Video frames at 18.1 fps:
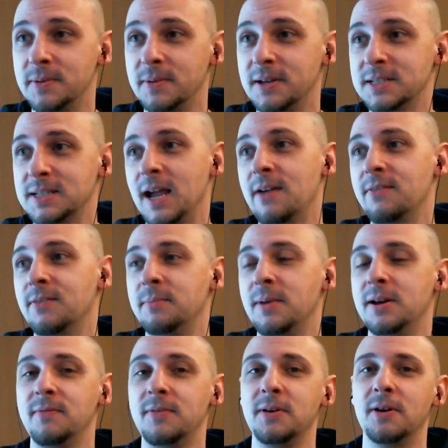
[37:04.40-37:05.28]
because I haven't
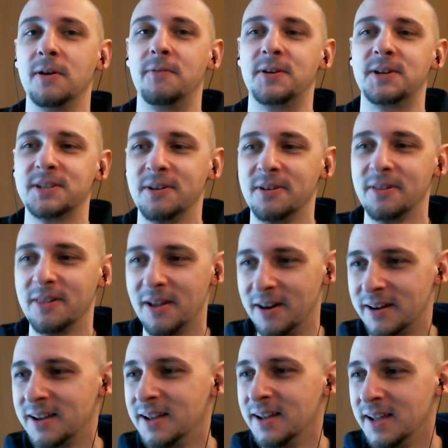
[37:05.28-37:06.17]
made a video for so
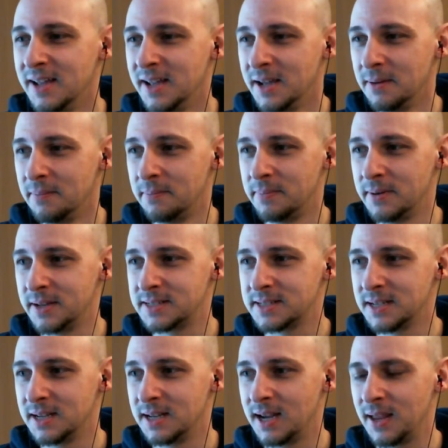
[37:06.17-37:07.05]
long, but
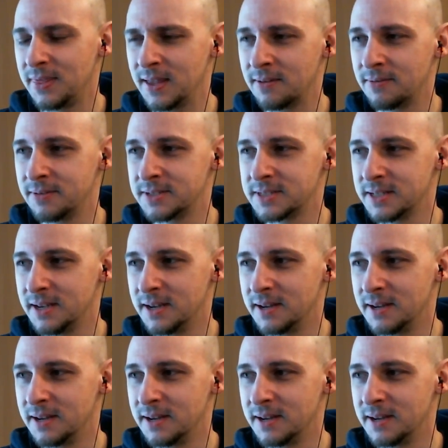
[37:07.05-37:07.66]
I think it was